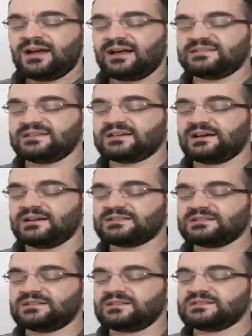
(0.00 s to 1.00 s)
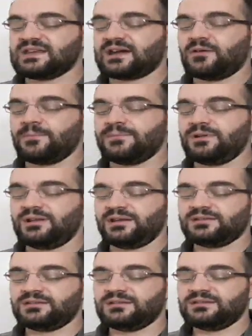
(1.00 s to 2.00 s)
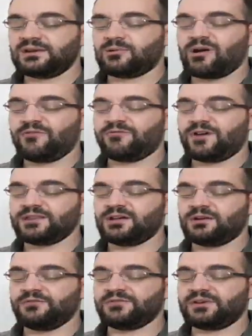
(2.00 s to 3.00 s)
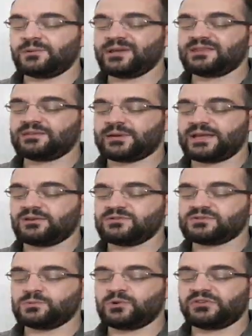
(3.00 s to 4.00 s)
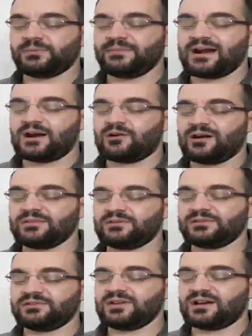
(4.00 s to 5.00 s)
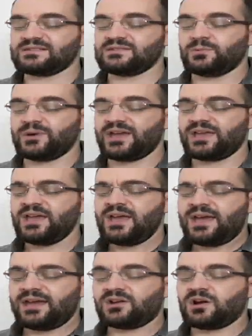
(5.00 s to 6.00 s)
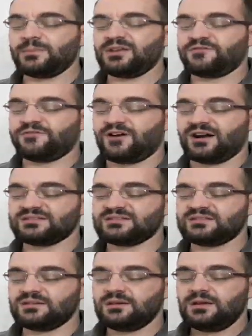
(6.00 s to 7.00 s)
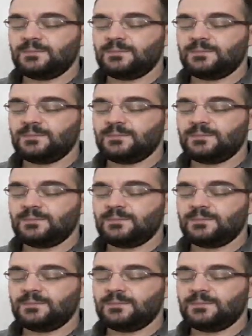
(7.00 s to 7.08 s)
As he cast the second bullet, the grandfather of green dragons was a mere 100 yards away and coming fast.